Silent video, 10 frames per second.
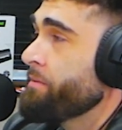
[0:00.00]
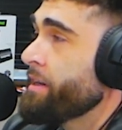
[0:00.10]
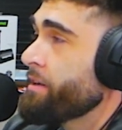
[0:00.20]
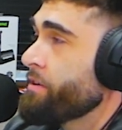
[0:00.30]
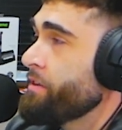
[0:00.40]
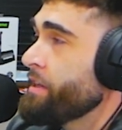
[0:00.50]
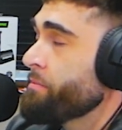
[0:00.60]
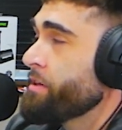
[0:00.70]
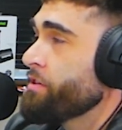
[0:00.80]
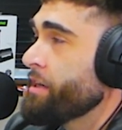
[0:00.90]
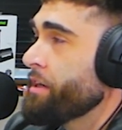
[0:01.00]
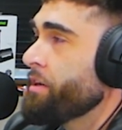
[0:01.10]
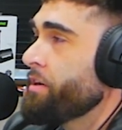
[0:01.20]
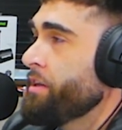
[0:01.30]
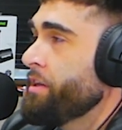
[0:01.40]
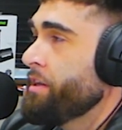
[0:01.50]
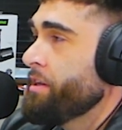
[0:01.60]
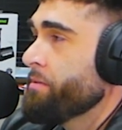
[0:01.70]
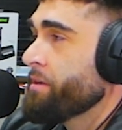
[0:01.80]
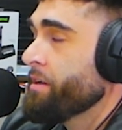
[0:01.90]
I'm not critiquing Big Sean at all
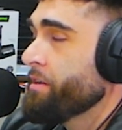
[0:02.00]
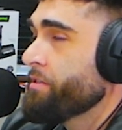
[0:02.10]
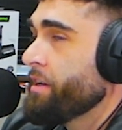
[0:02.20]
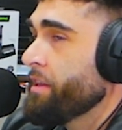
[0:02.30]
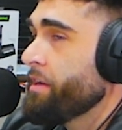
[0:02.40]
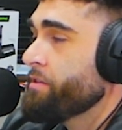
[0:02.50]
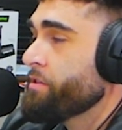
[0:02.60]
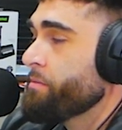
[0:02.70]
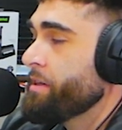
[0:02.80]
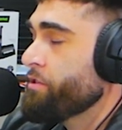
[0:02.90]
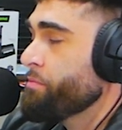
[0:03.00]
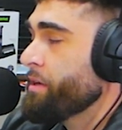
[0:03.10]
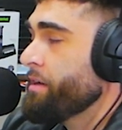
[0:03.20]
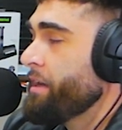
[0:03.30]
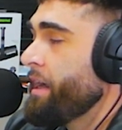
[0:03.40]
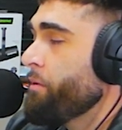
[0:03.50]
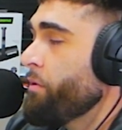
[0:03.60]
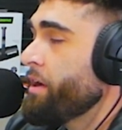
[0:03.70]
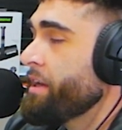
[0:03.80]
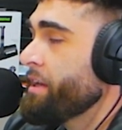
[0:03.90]
because I love it so much, but I, I
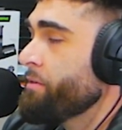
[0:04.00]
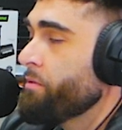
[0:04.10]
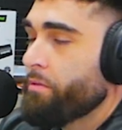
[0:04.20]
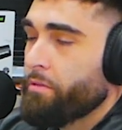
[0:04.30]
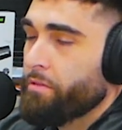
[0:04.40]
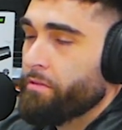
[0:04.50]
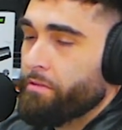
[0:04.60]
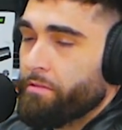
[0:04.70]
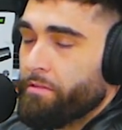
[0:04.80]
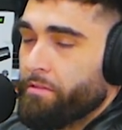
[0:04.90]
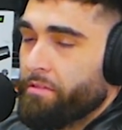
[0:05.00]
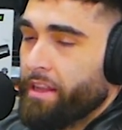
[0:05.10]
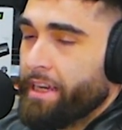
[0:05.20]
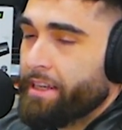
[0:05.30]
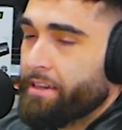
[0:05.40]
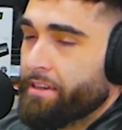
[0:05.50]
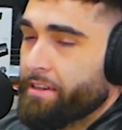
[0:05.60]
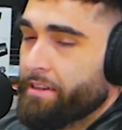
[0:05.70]
wanted like